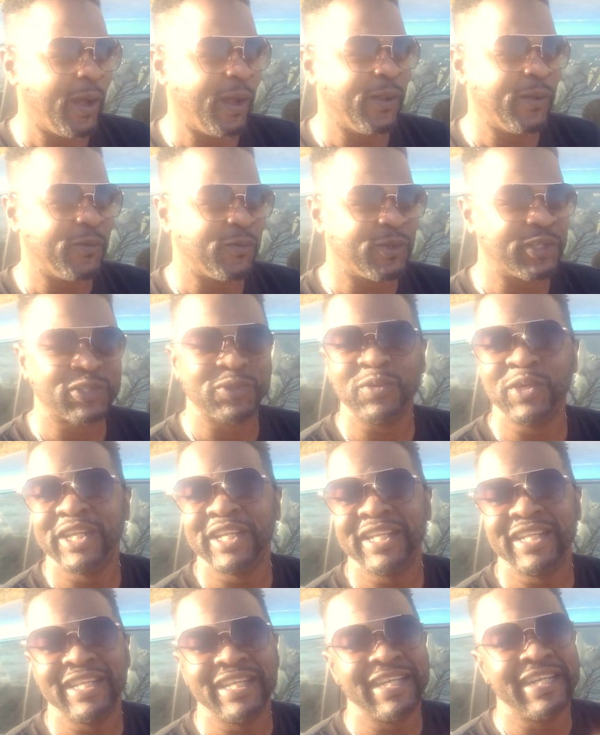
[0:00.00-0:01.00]
which would
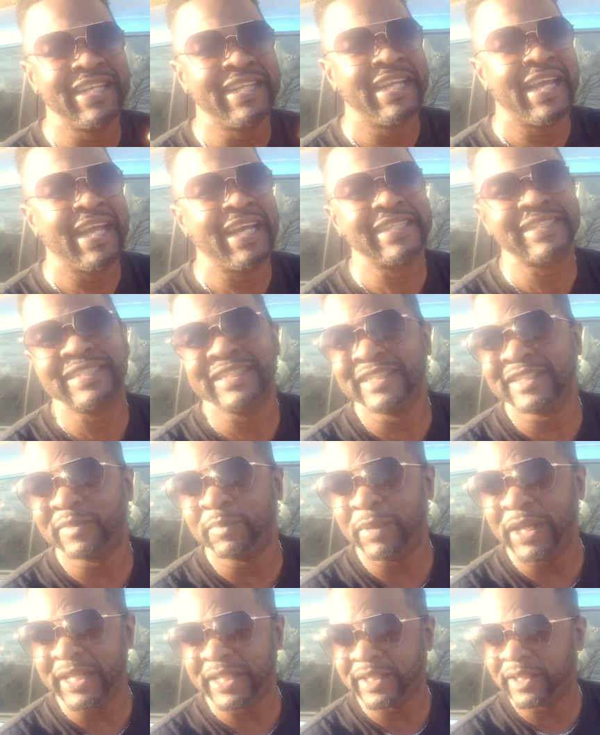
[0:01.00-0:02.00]
in essence
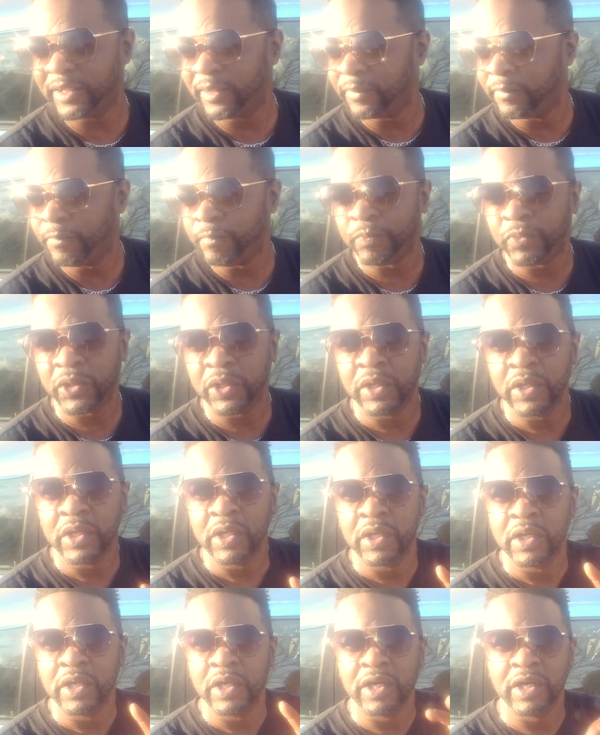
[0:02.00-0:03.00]
make them
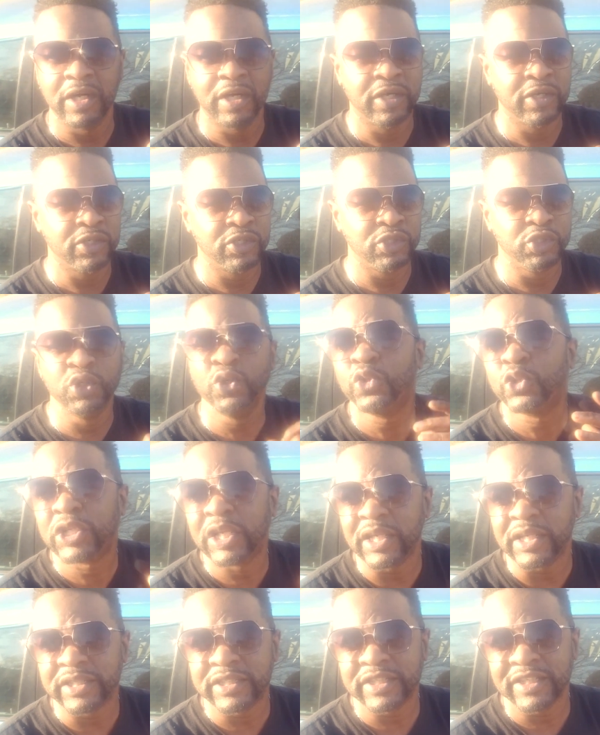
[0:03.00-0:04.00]

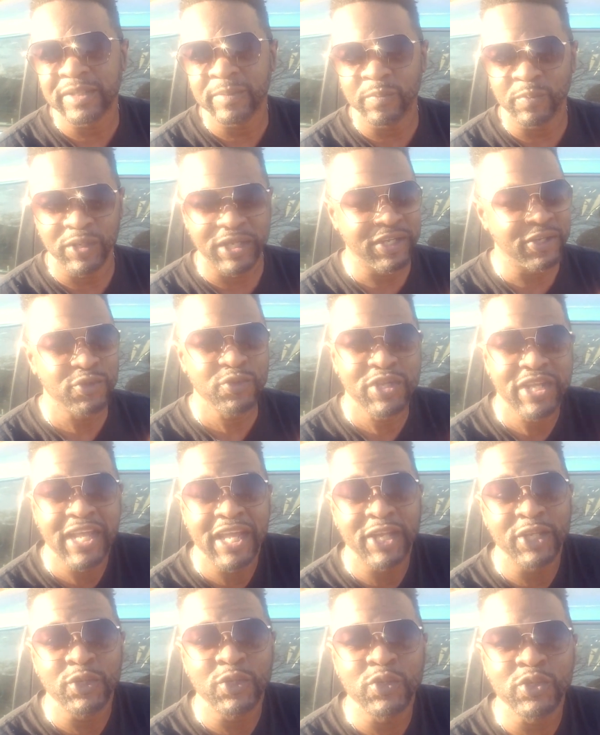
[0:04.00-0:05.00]
useless. You
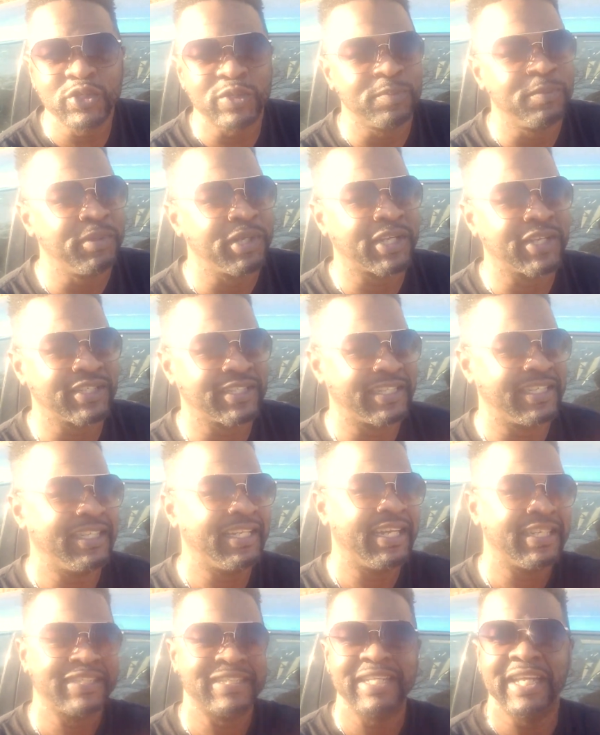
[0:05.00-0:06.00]
can't use them because they're
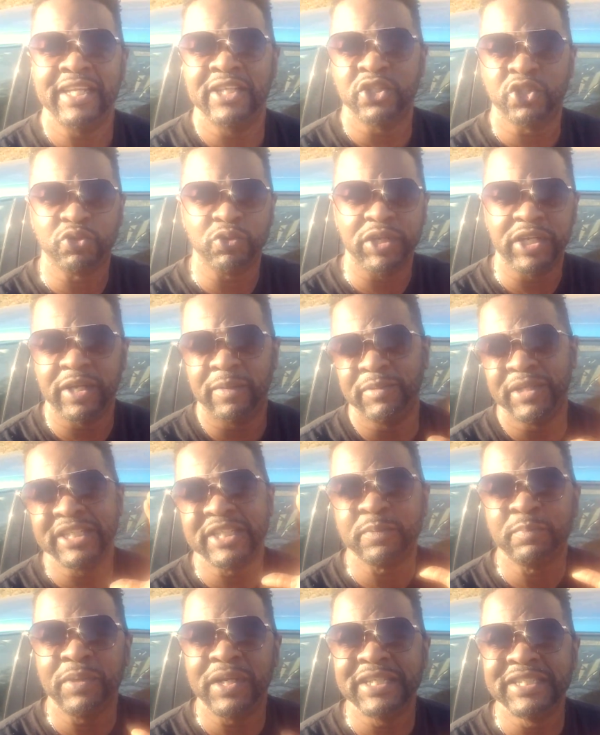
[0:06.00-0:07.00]
not standing straight up. They
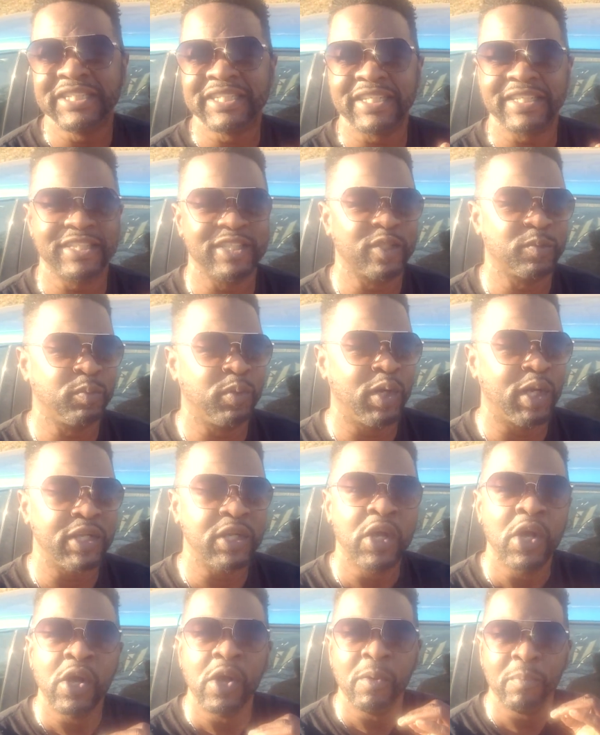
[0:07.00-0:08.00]
sponge at this point.
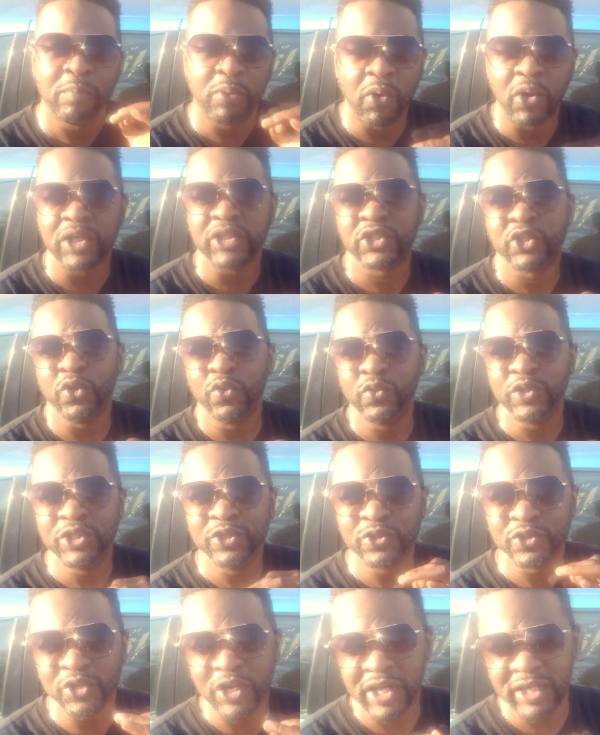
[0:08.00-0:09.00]
So when you're
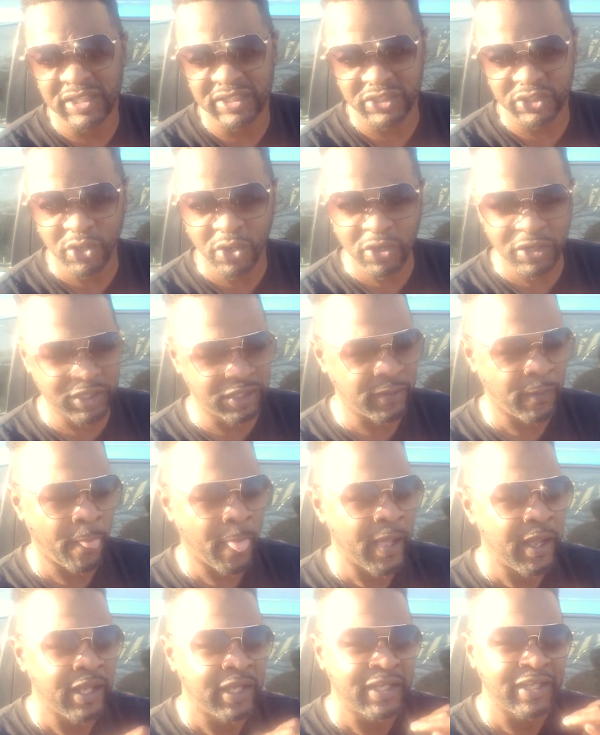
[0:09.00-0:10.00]
trying to start it,
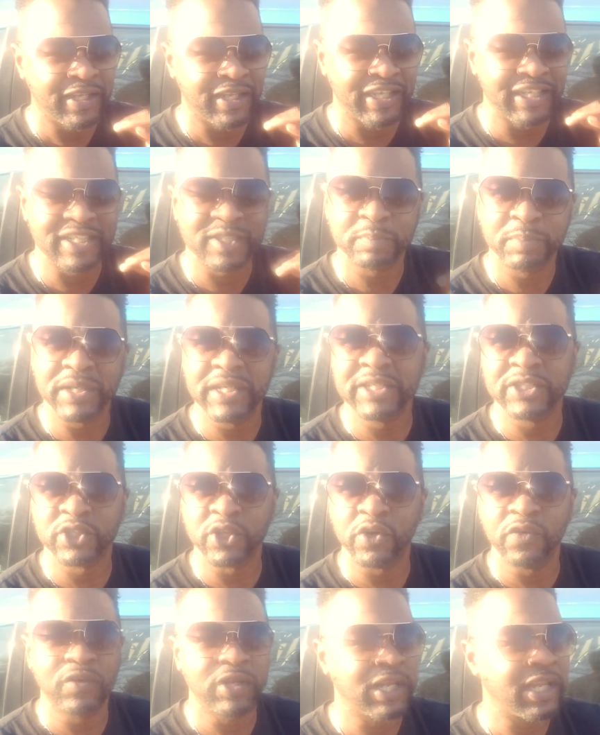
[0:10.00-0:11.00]
it spins
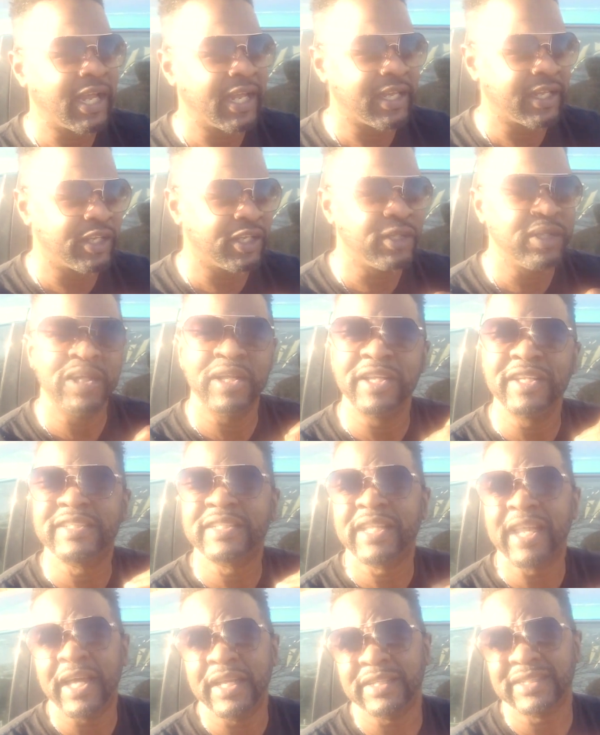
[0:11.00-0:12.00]
over like, it
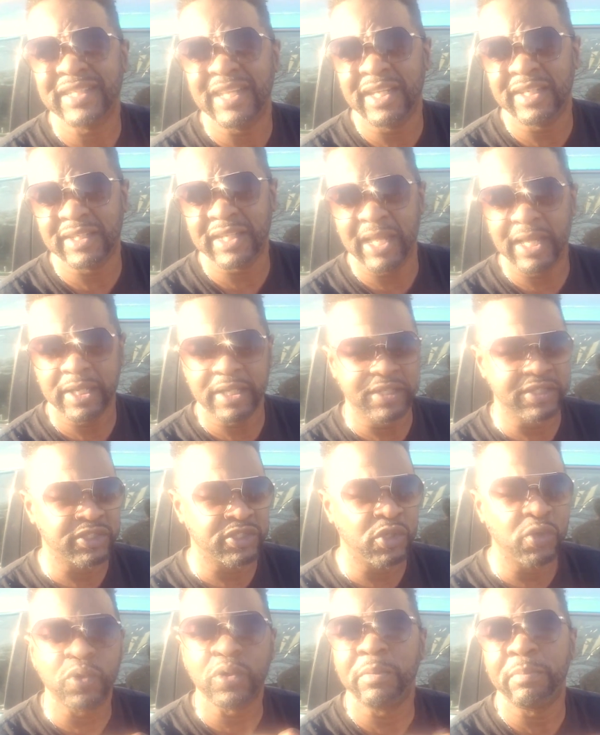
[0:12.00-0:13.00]
kind of sounds like there's
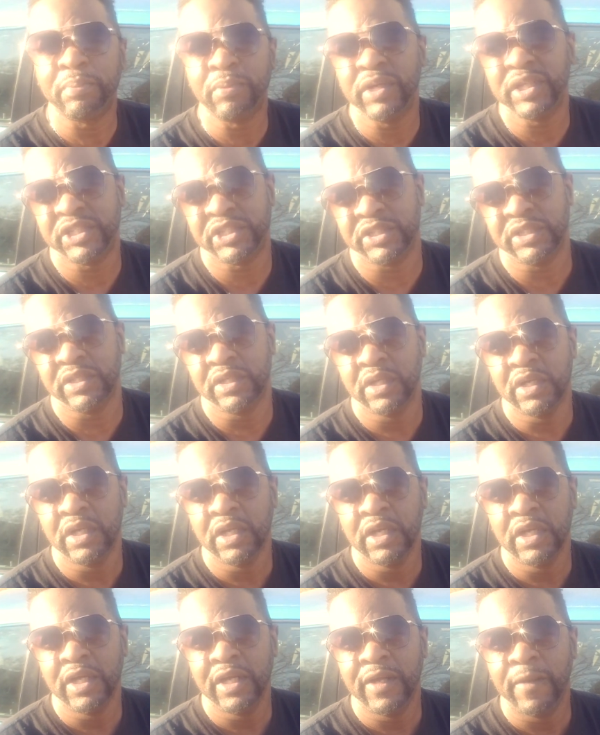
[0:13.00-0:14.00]
no compression.
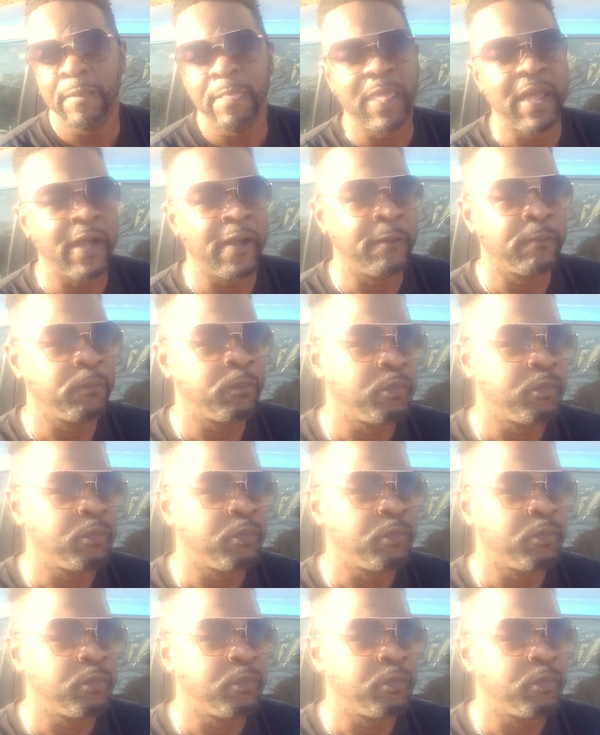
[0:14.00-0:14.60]
Now,